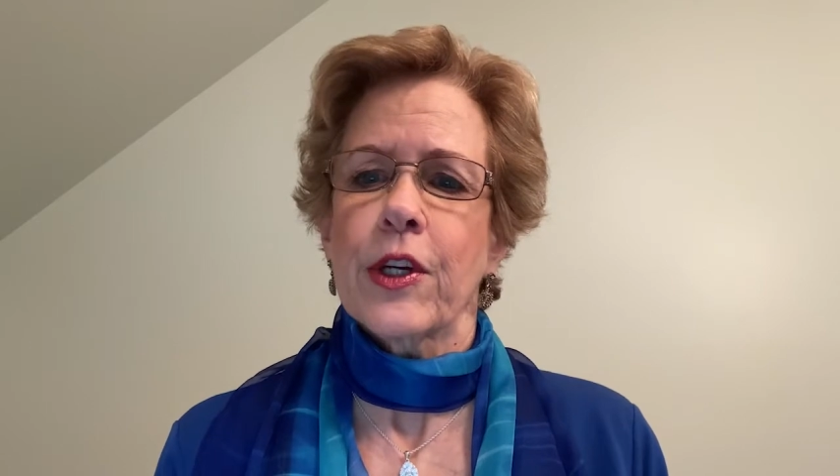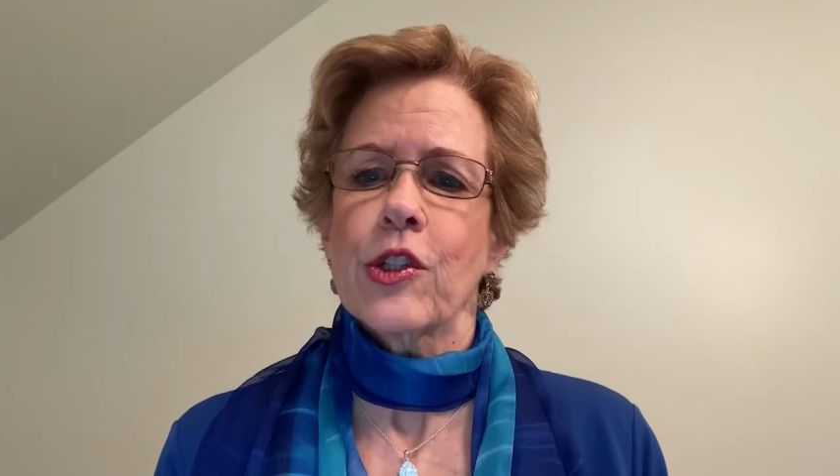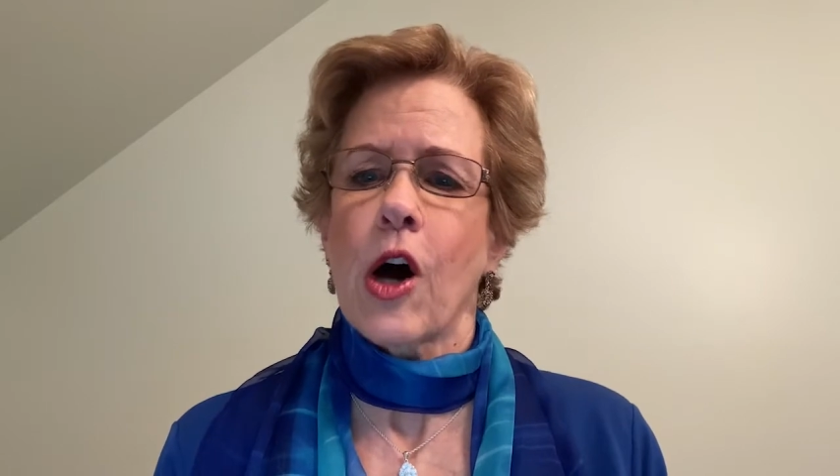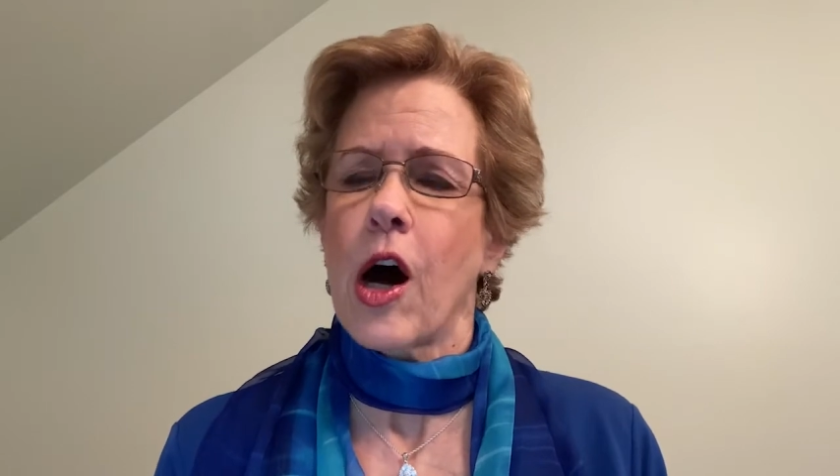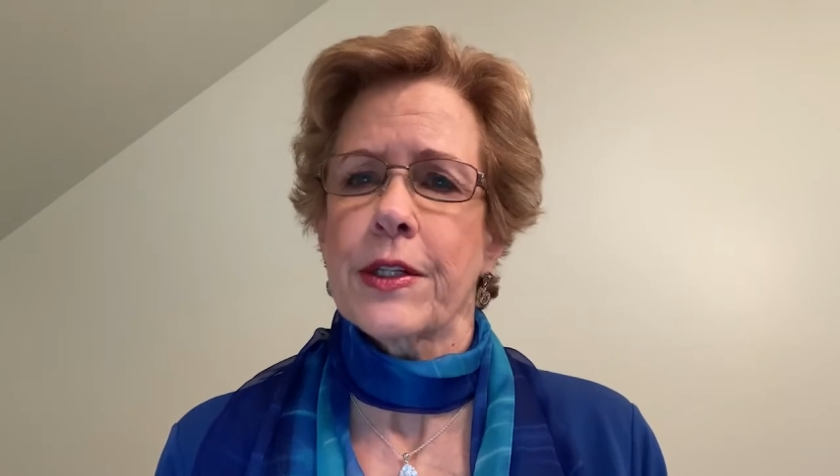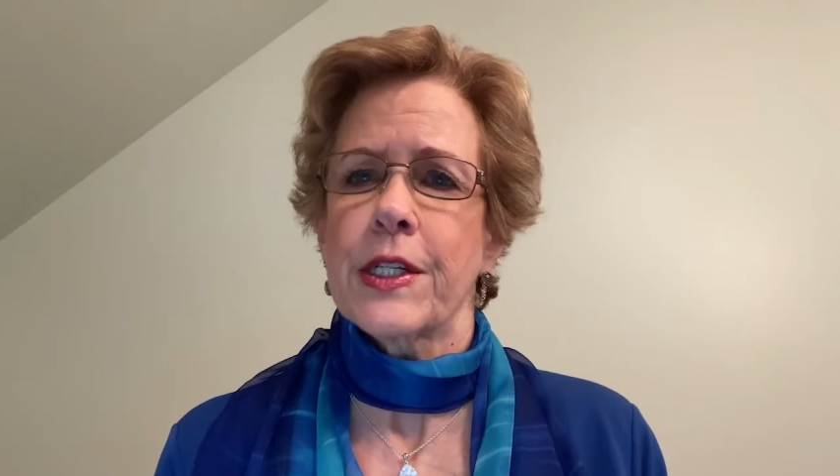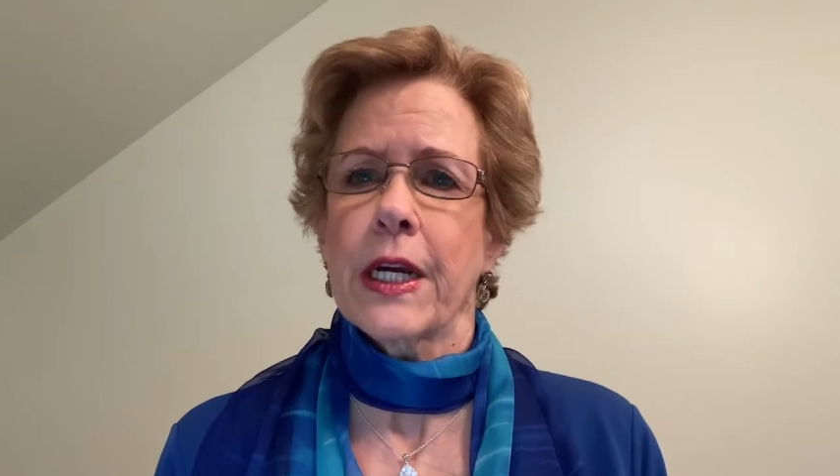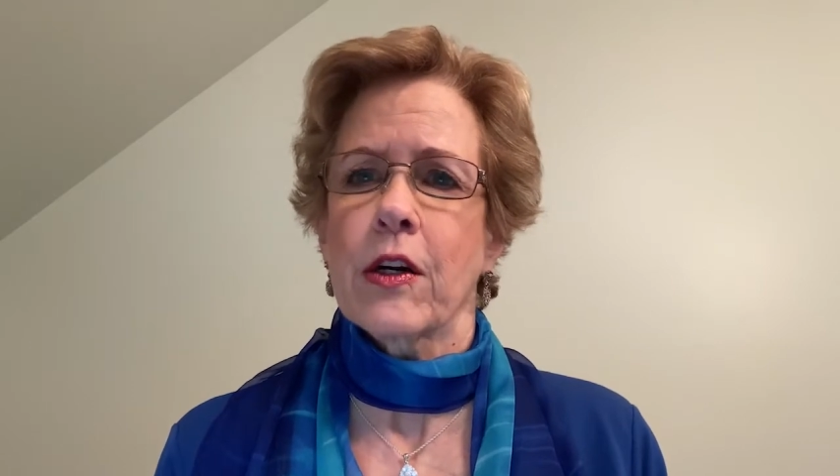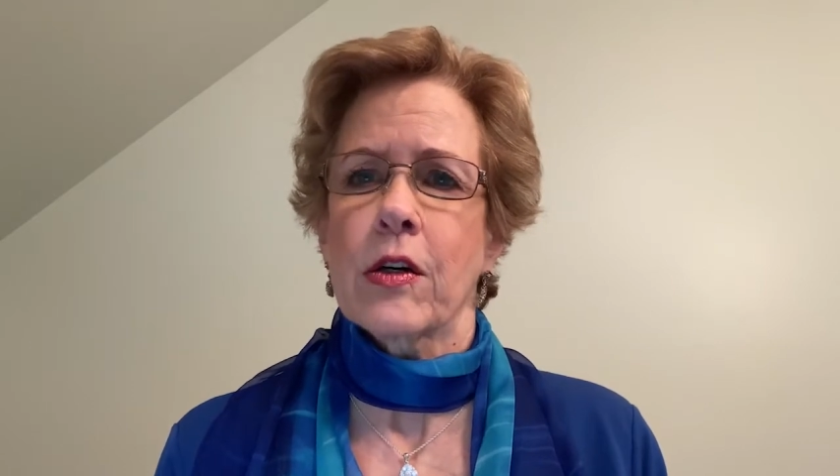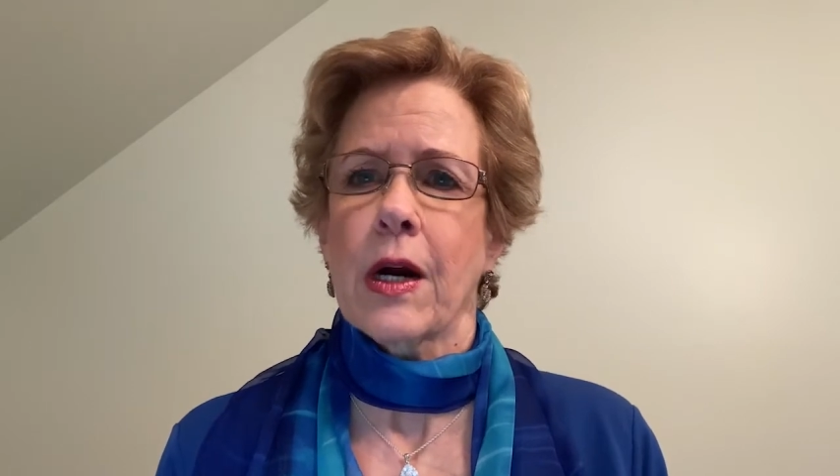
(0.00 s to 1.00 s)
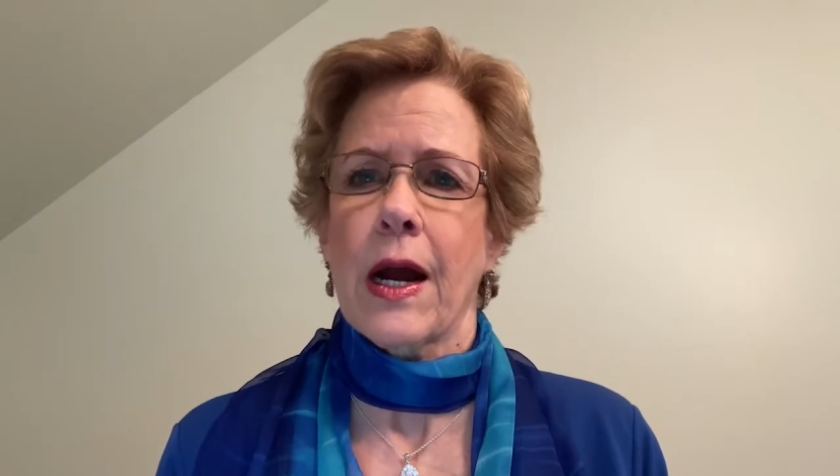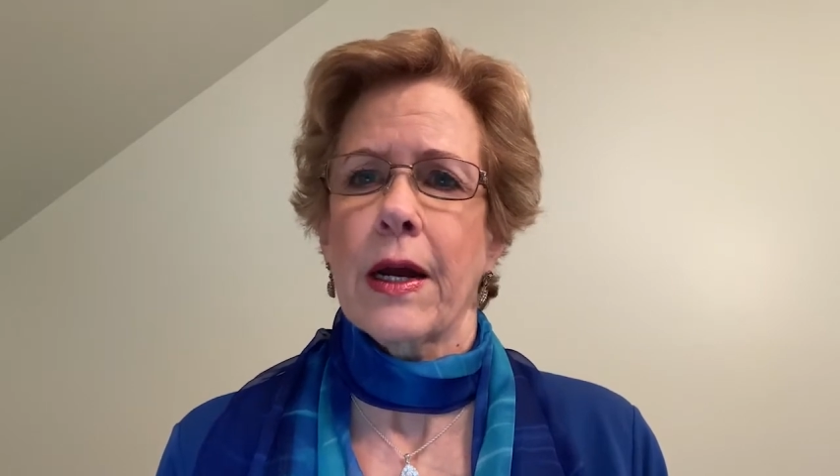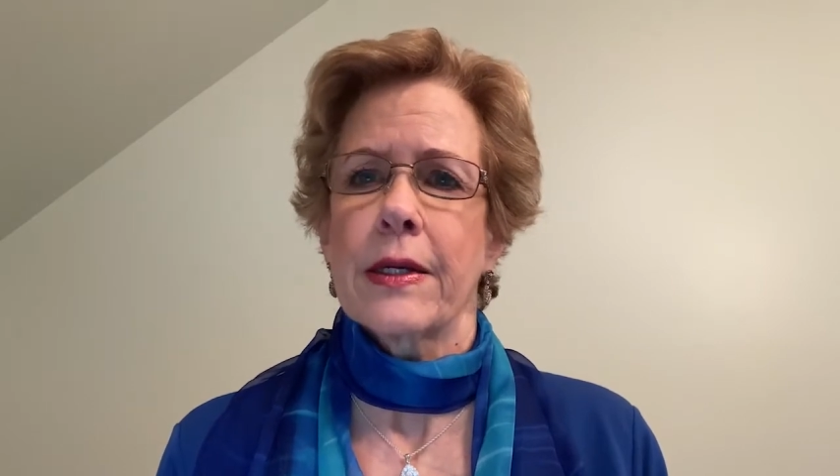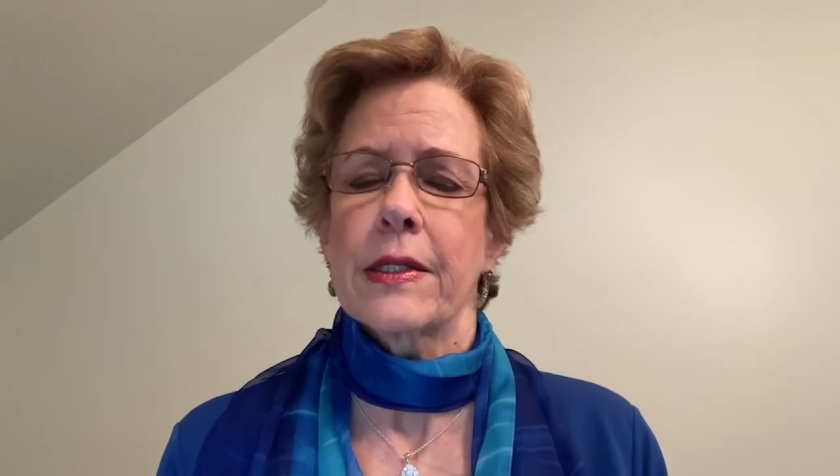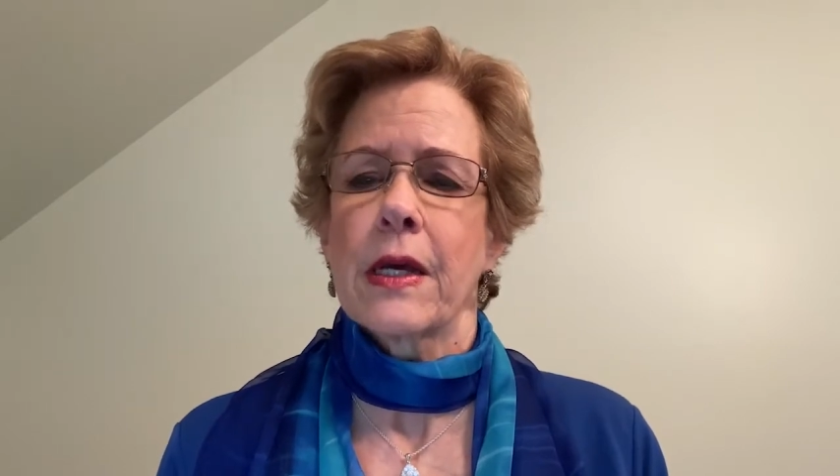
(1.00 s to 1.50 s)
taunting
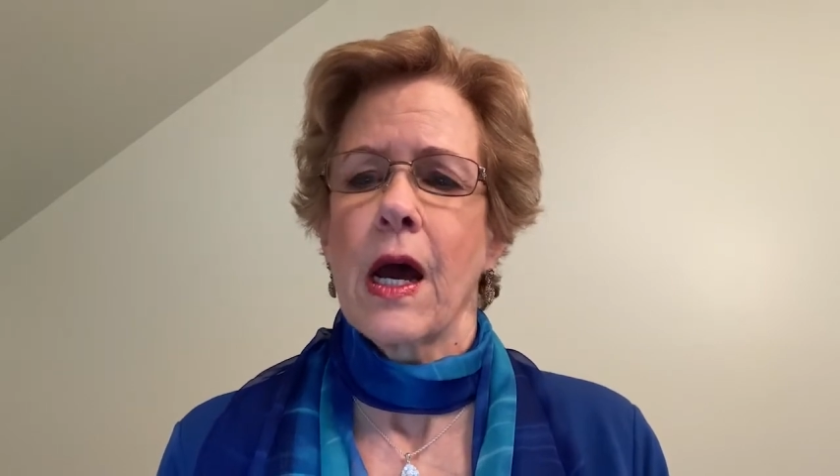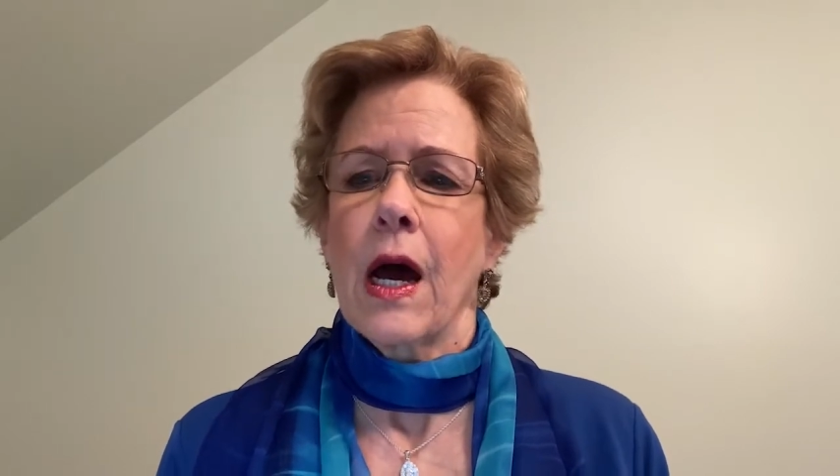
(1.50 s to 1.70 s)
cries